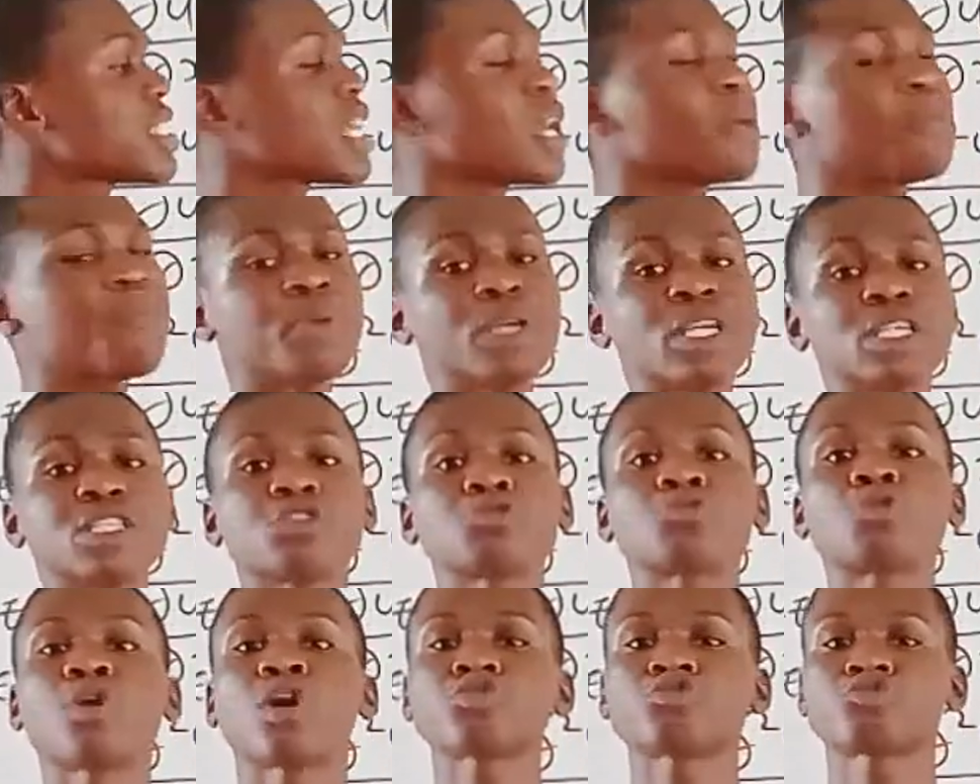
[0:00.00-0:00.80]
say p is
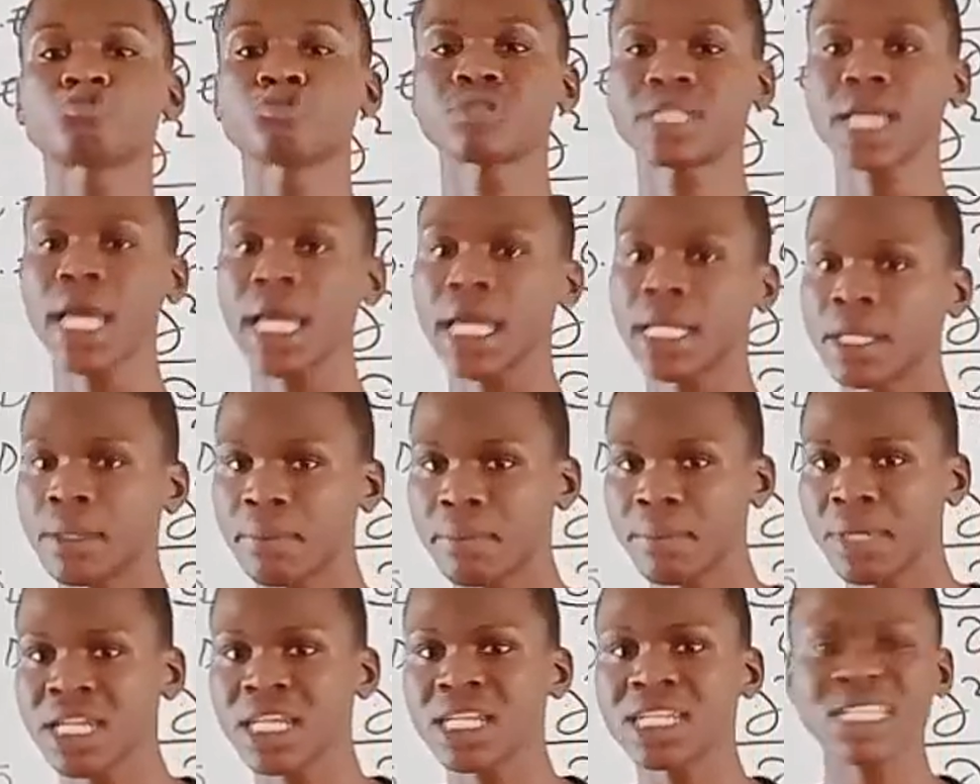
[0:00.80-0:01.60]
equals to 10,
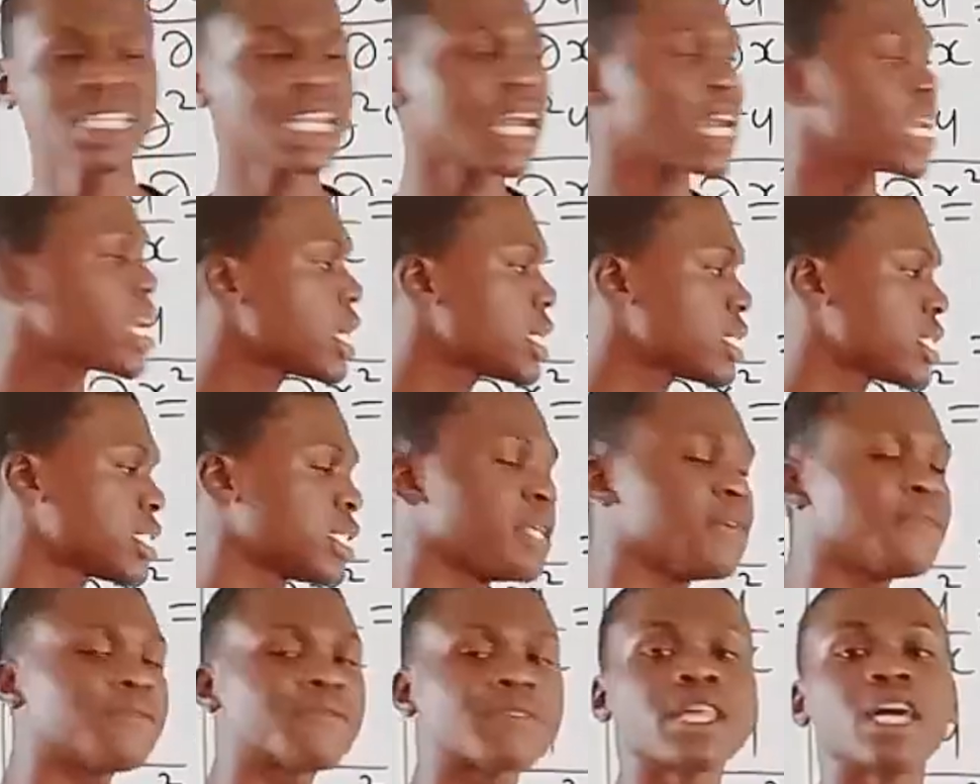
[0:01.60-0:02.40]
meaning
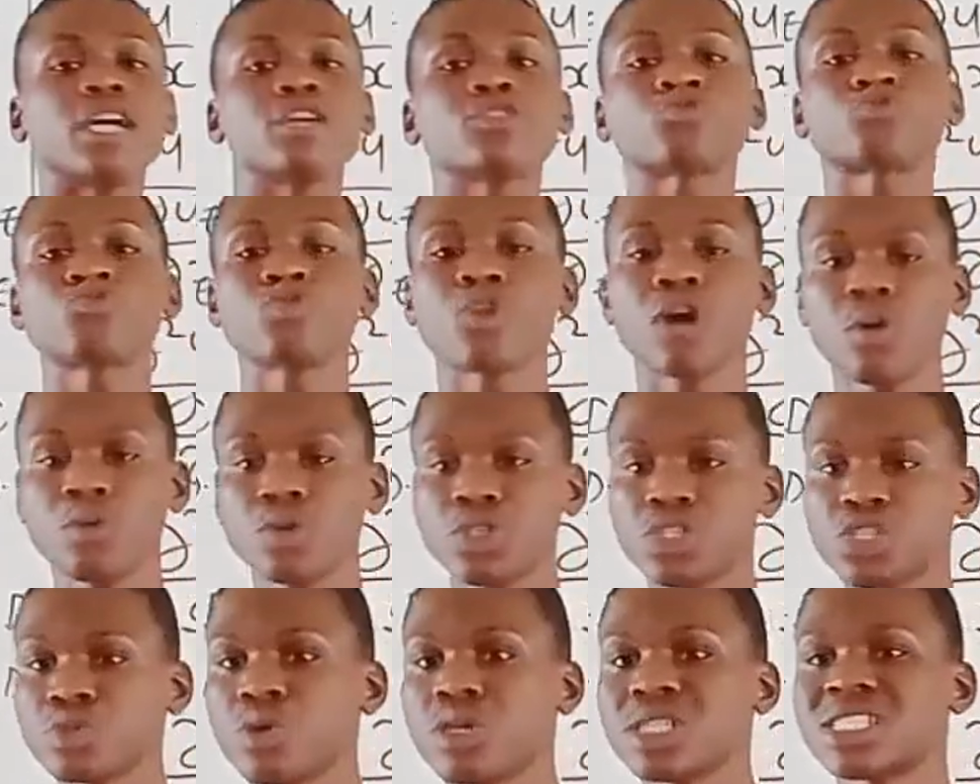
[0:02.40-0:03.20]
negative 10 squared, which
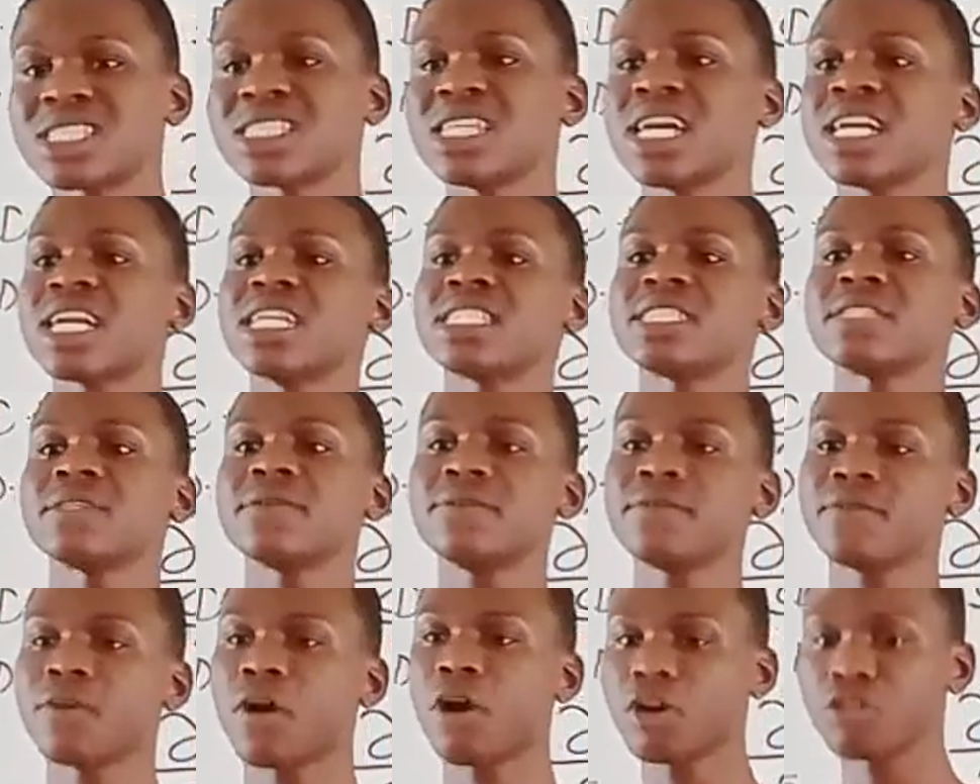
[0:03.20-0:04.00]
is what? Negative
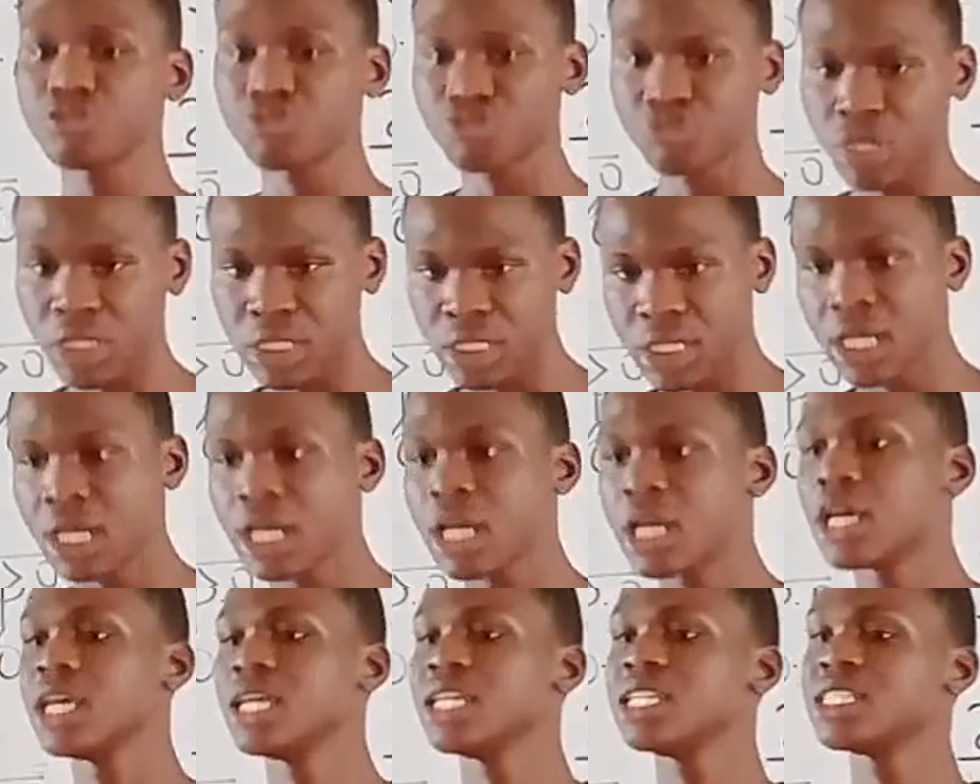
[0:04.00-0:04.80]
100,
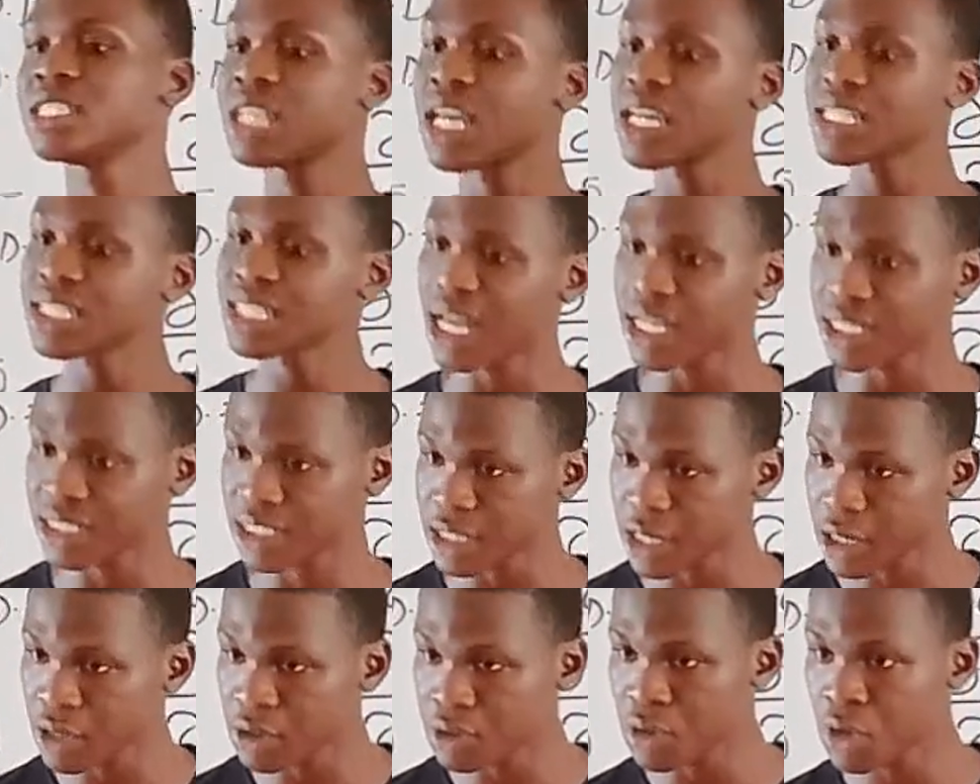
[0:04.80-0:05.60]
is less than
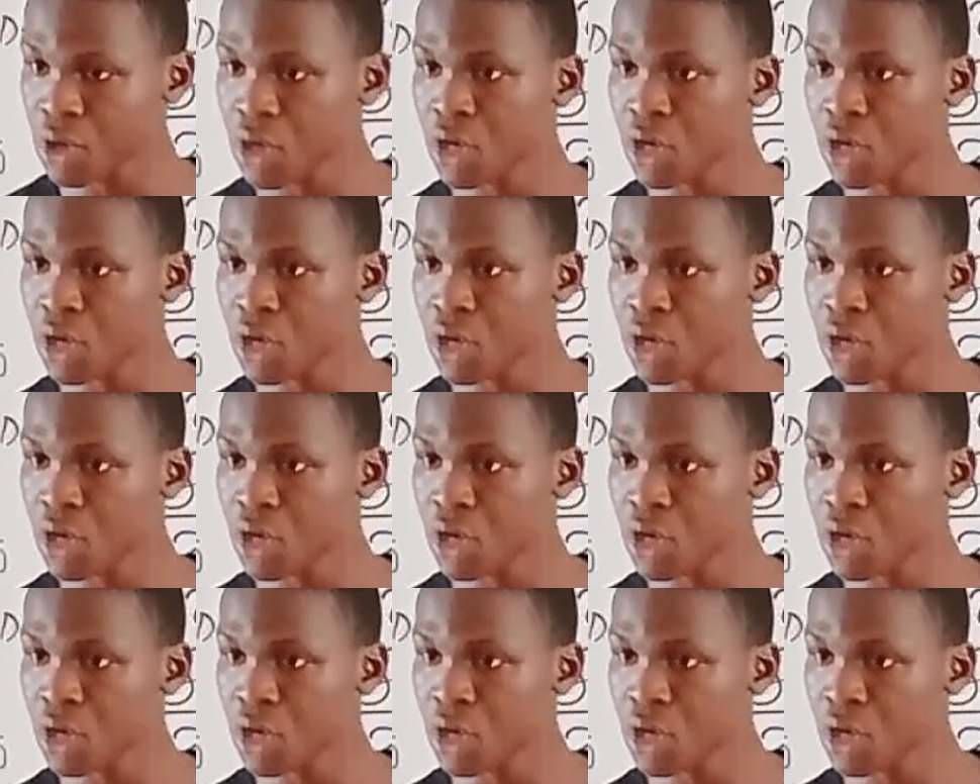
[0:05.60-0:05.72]
0.